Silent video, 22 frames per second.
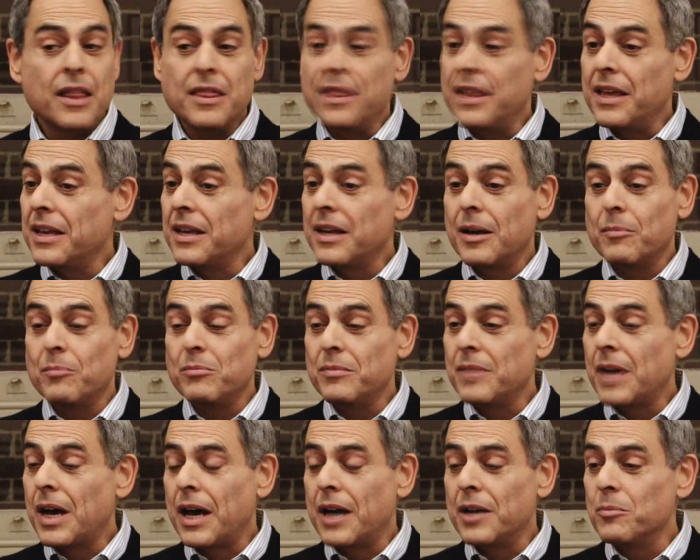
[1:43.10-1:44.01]
then I'm
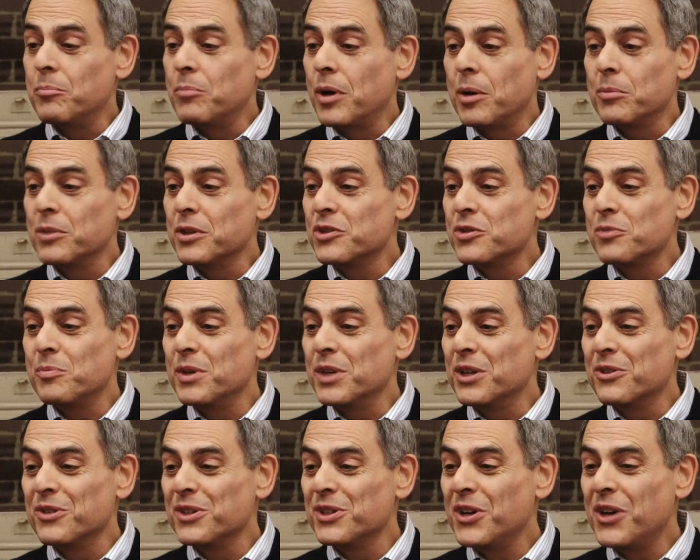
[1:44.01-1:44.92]
not a public
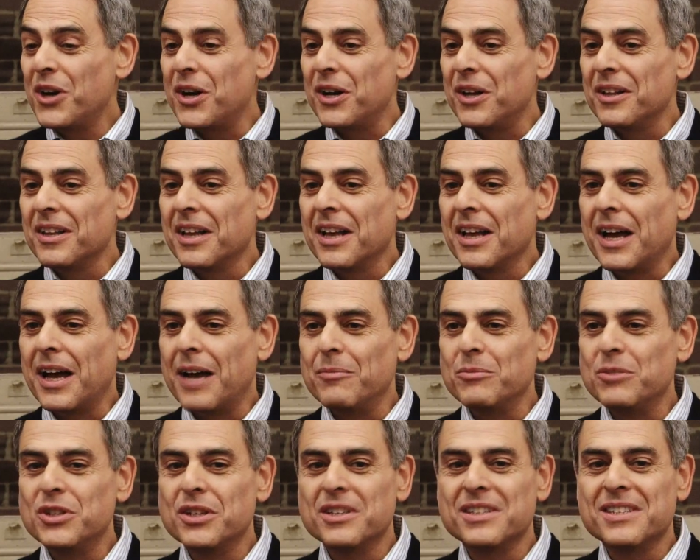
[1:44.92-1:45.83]
speaker at all.
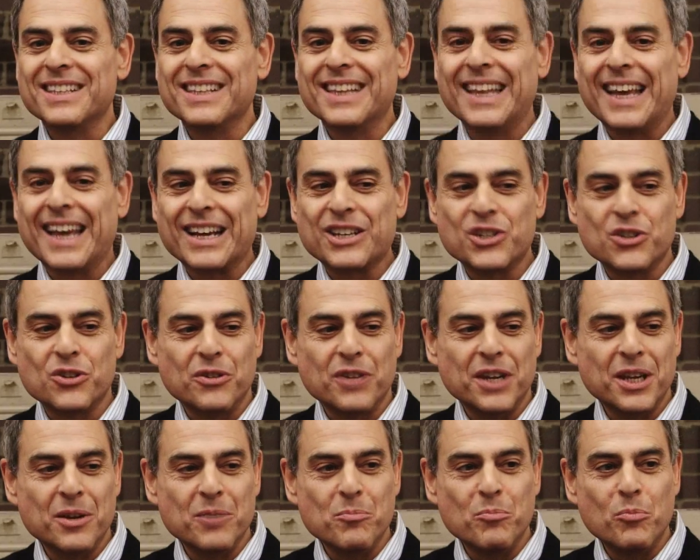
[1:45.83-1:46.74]
I'm just
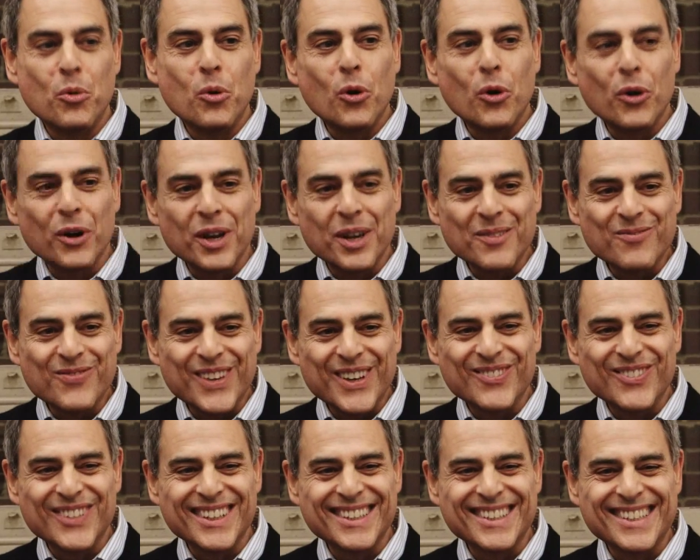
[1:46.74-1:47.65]
lecturing and boring
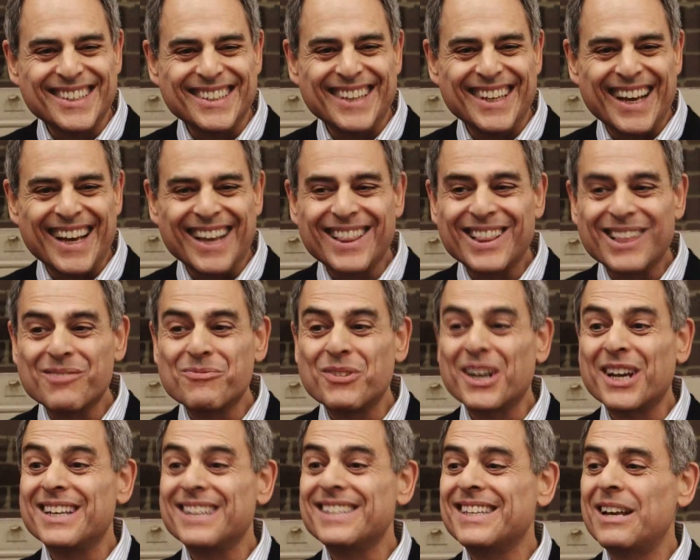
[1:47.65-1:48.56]
people to death
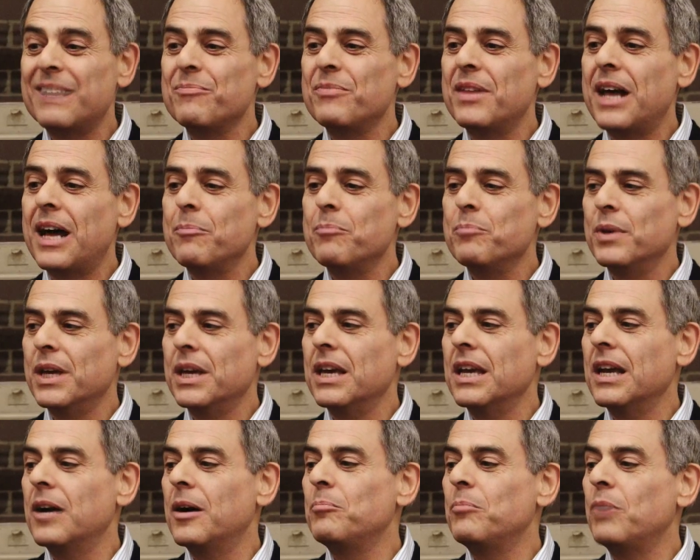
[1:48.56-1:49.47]
because I'm not
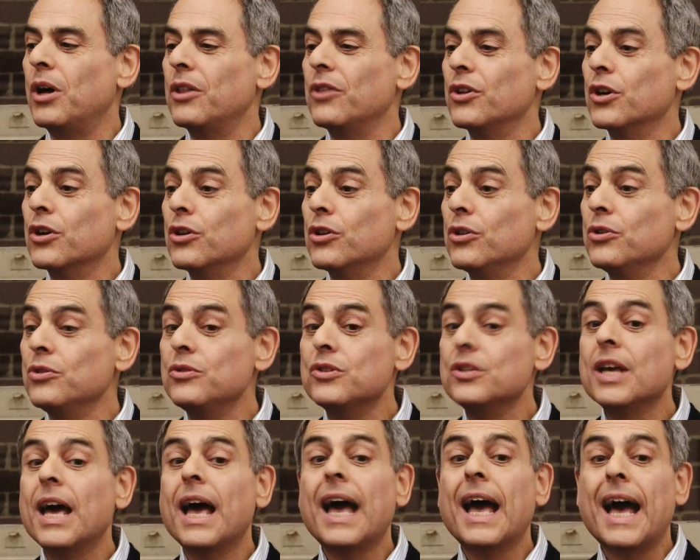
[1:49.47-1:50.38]
picking up on the
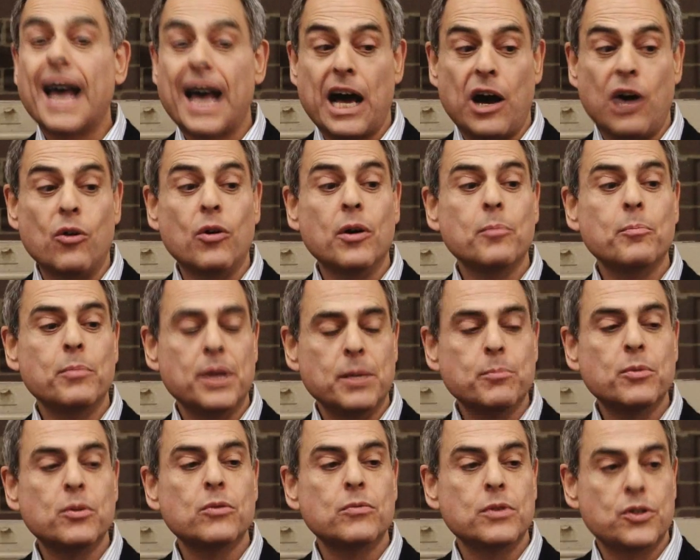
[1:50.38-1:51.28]
clues. How are
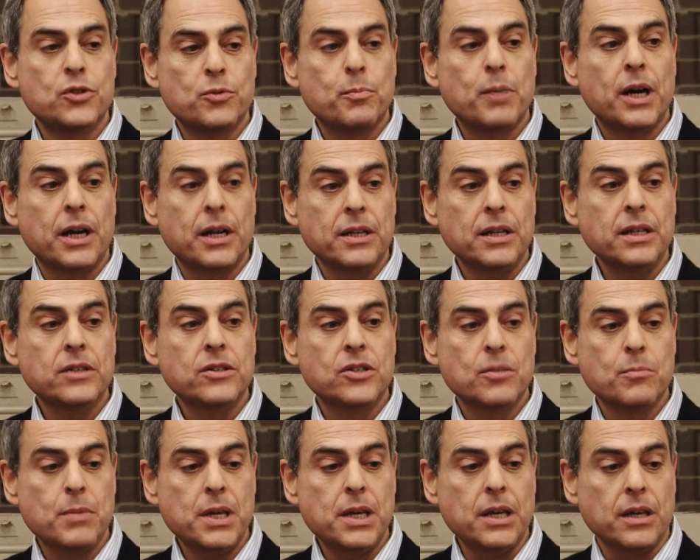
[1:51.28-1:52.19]
people responding
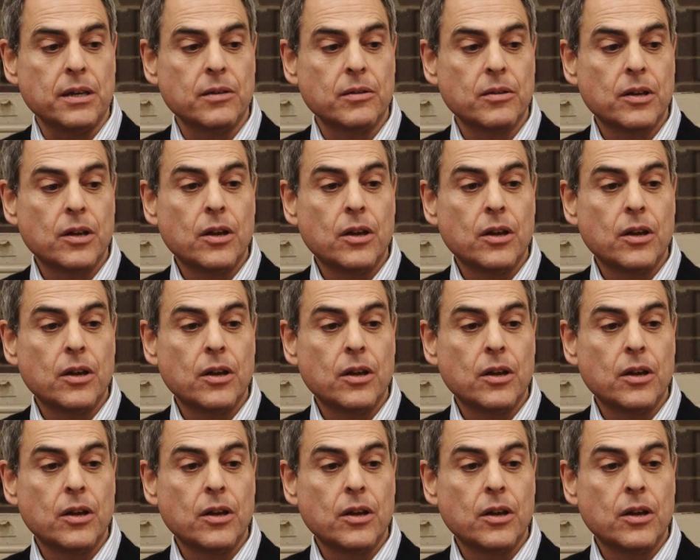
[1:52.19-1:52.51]
to me?